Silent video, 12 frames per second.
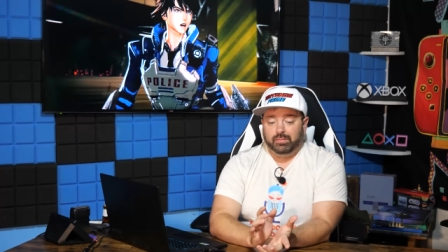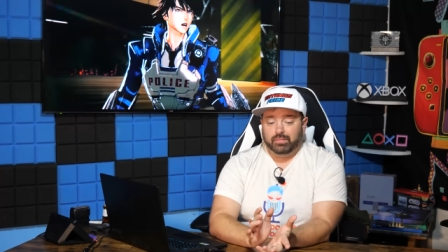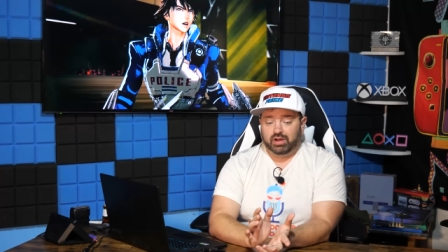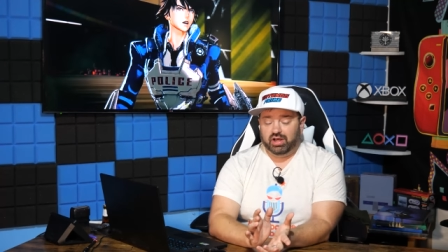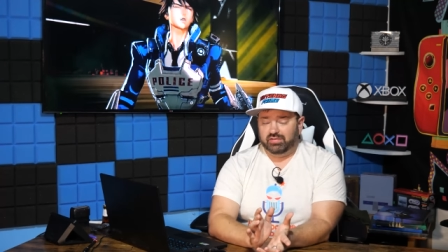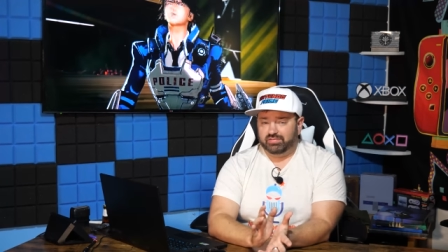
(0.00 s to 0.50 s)

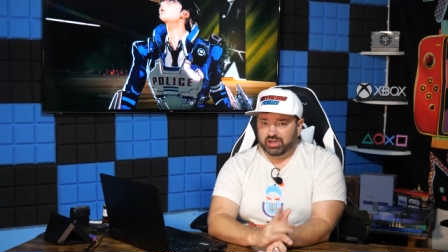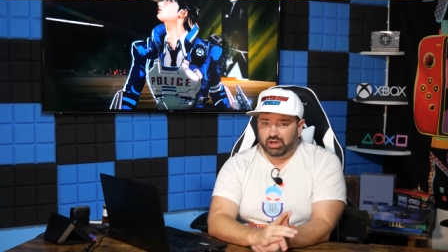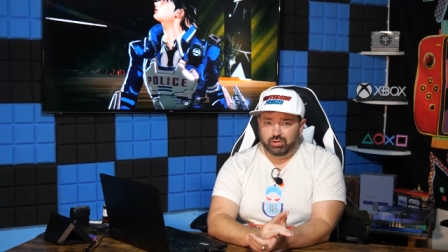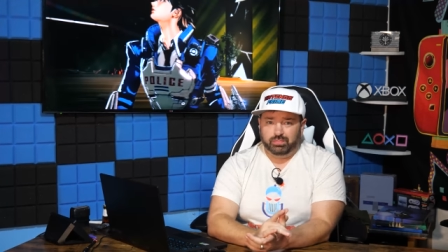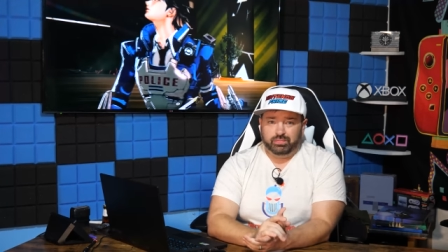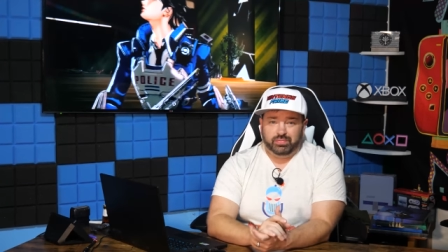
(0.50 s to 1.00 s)
but of
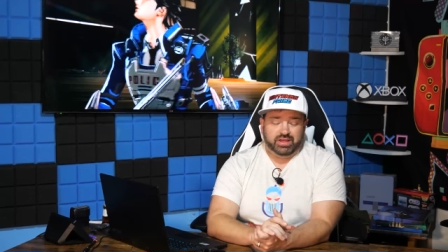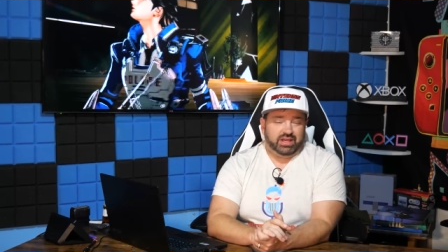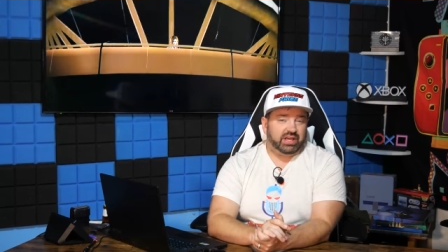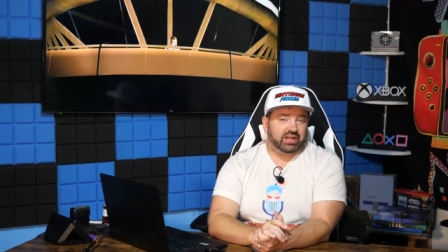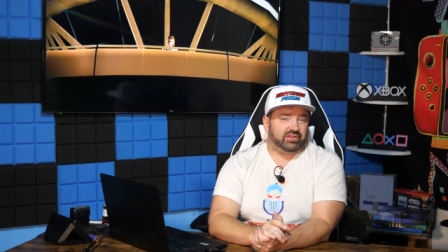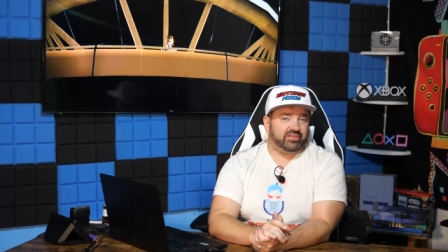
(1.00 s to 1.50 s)
note,
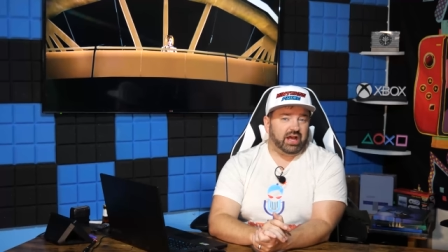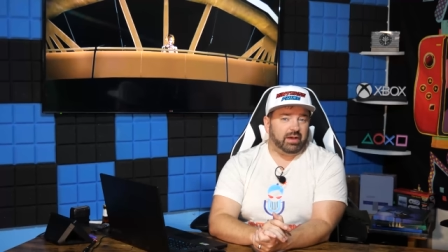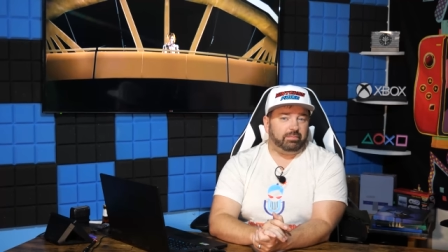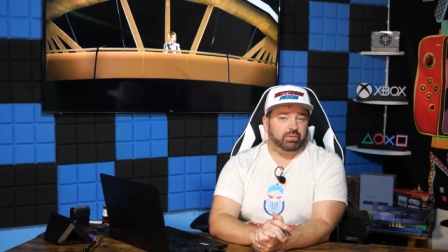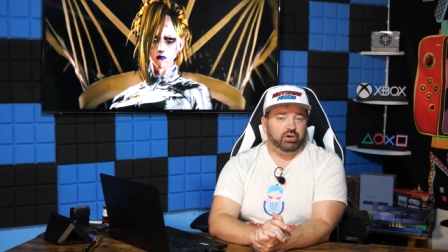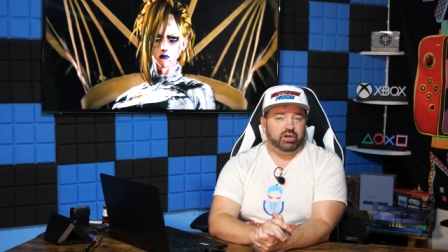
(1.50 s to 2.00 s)
he does
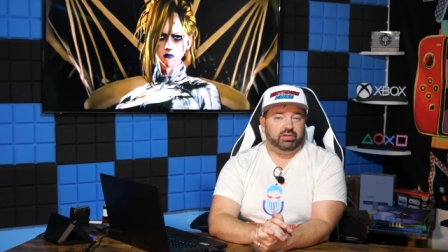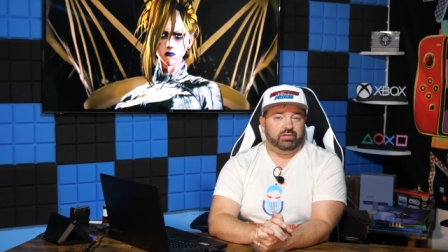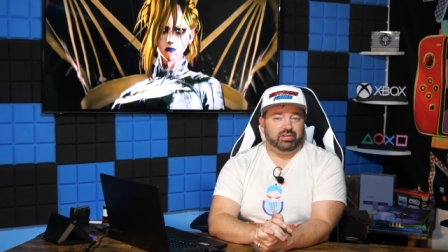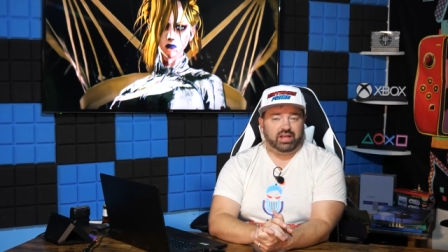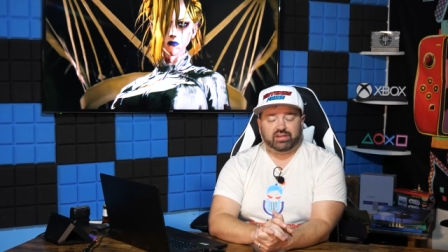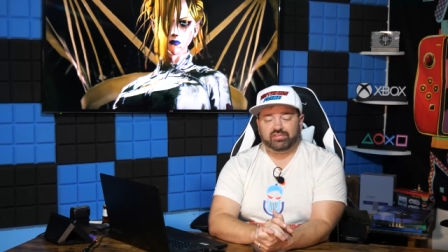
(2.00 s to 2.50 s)
not put
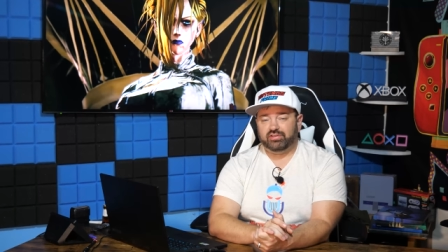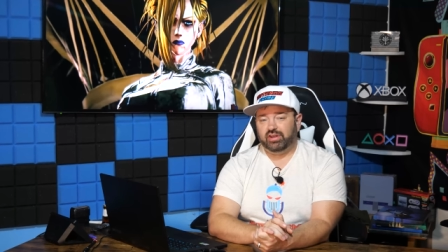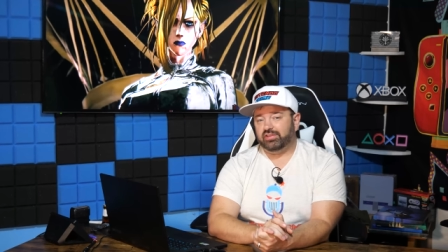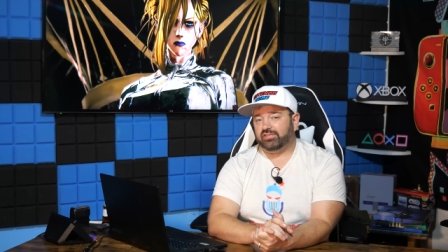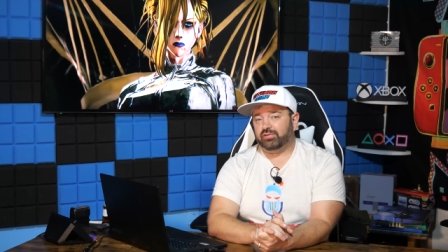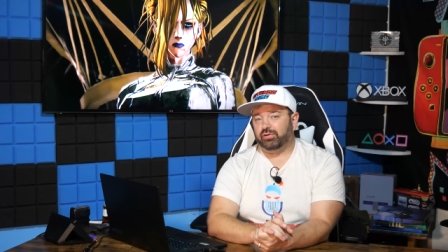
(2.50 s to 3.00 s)
links to
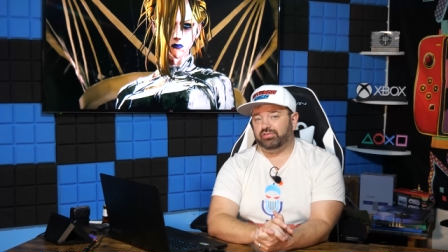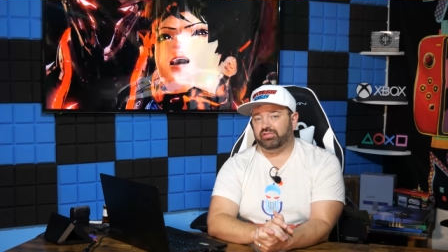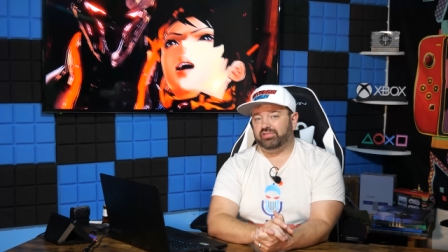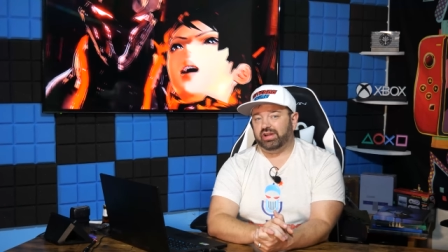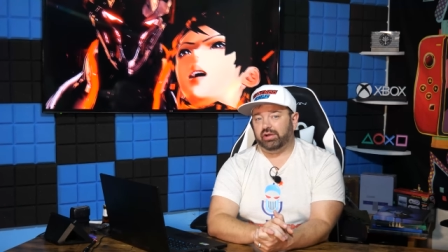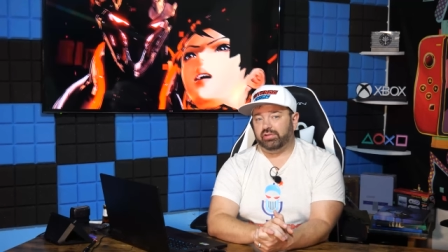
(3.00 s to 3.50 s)
his
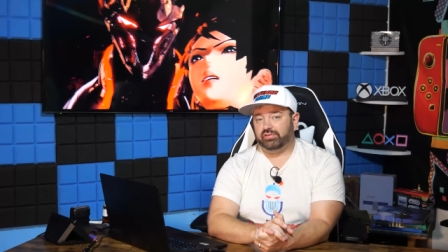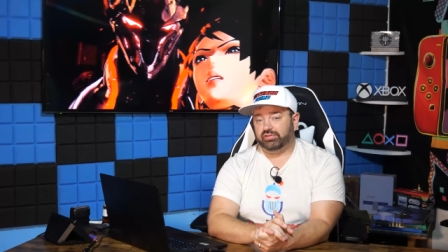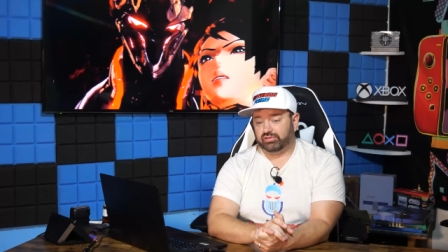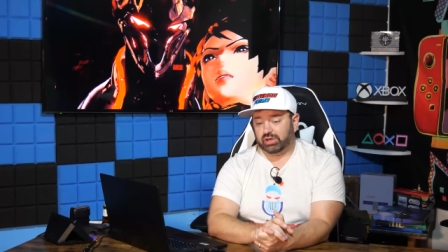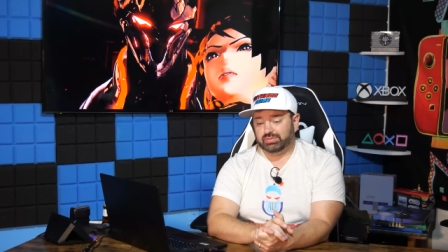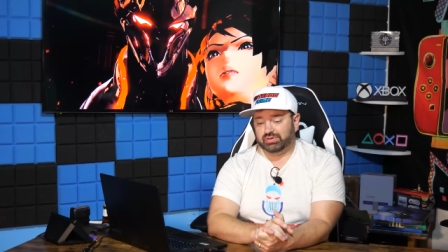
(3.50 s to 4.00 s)
sources down in the
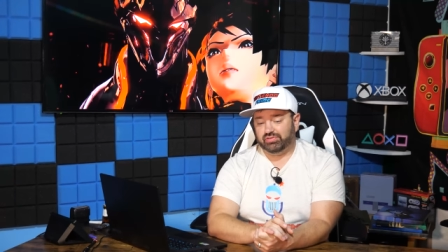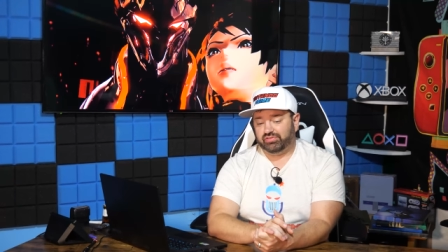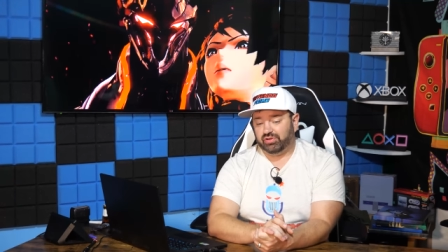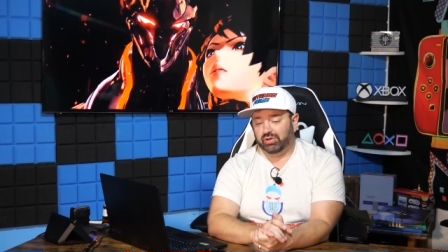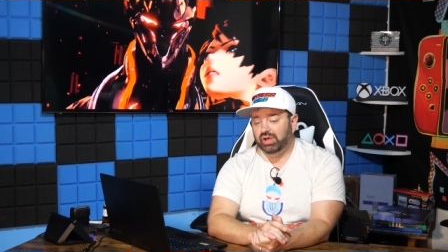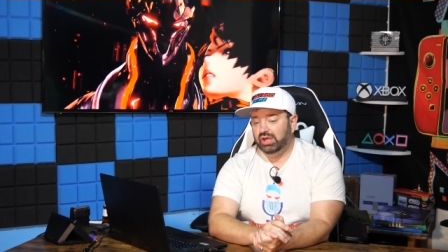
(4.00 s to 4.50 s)
description. So